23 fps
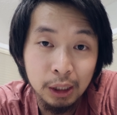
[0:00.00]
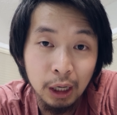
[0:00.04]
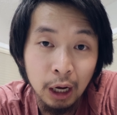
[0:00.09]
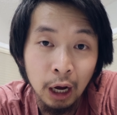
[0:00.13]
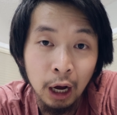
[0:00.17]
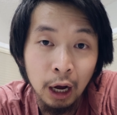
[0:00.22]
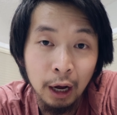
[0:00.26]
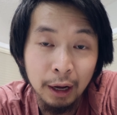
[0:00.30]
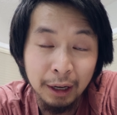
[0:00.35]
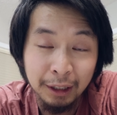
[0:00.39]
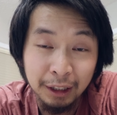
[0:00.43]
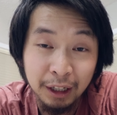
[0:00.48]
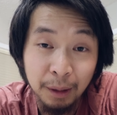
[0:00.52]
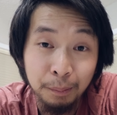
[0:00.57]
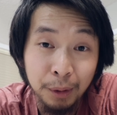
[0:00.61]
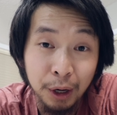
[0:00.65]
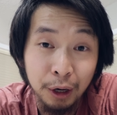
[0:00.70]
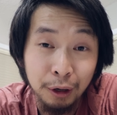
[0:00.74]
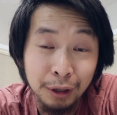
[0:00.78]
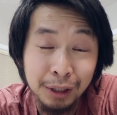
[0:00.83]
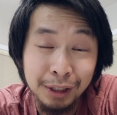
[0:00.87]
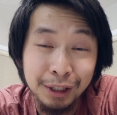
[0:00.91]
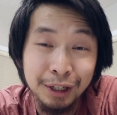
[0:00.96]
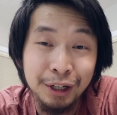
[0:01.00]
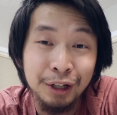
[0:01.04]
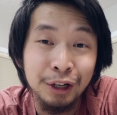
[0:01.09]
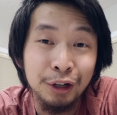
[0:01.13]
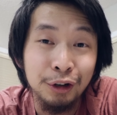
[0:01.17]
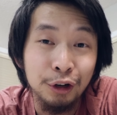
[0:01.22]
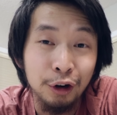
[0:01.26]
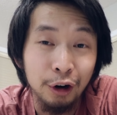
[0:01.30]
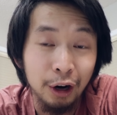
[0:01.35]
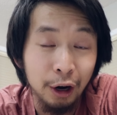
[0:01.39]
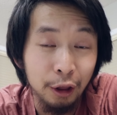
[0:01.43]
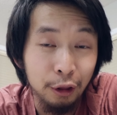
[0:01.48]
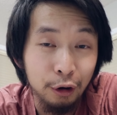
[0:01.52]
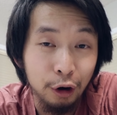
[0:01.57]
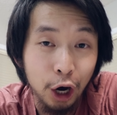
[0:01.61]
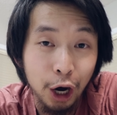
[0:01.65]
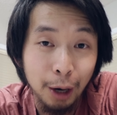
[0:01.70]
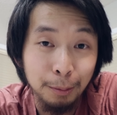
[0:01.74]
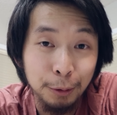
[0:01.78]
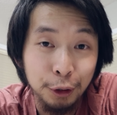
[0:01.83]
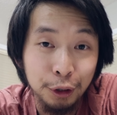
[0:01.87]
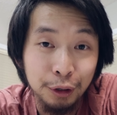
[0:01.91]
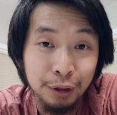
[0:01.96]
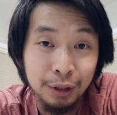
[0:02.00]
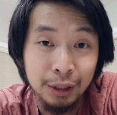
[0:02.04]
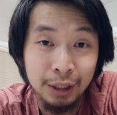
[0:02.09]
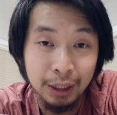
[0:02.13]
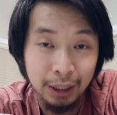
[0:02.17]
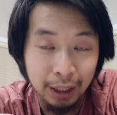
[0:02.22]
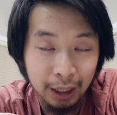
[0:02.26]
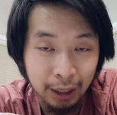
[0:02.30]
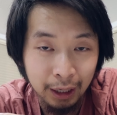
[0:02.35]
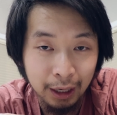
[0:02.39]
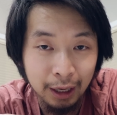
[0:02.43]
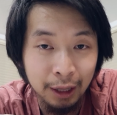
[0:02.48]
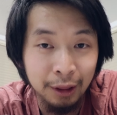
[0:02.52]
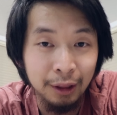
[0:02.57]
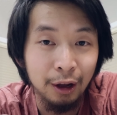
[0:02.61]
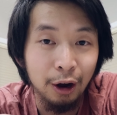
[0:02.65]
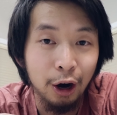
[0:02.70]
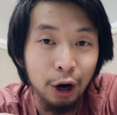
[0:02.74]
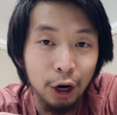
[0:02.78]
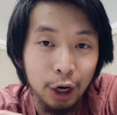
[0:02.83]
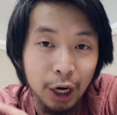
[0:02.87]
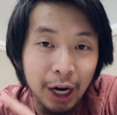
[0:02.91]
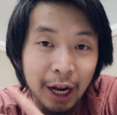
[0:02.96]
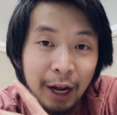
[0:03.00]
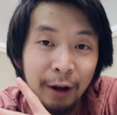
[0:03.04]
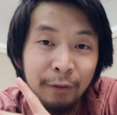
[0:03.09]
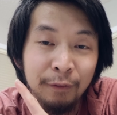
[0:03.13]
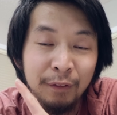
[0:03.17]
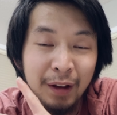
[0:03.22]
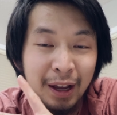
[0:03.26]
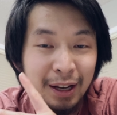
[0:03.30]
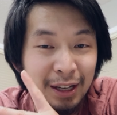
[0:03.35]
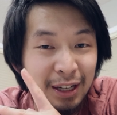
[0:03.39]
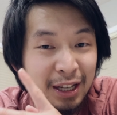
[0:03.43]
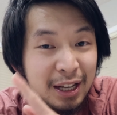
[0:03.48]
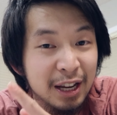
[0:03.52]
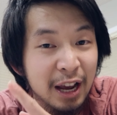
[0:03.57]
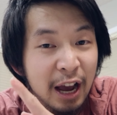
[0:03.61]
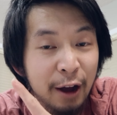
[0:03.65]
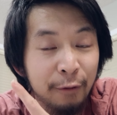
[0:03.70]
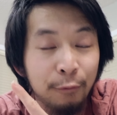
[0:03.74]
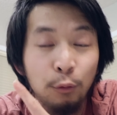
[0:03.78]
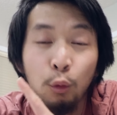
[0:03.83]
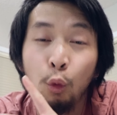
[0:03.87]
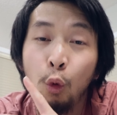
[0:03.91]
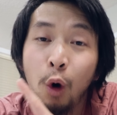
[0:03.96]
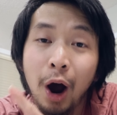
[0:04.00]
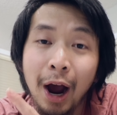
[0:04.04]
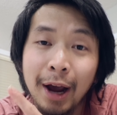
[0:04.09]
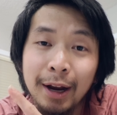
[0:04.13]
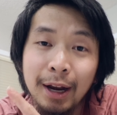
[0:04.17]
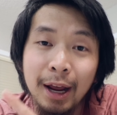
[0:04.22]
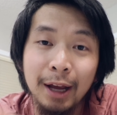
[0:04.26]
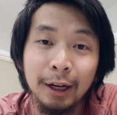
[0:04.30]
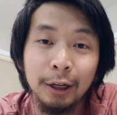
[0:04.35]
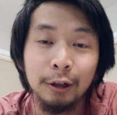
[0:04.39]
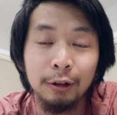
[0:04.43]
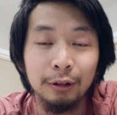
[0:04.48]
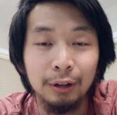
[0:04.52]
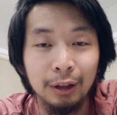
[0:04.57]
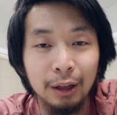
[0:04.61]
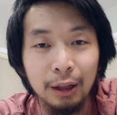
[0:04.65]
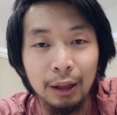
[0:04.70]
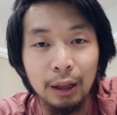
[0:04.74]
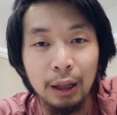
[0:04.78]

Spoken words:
in comparison to your other options in the RF and EF wide angle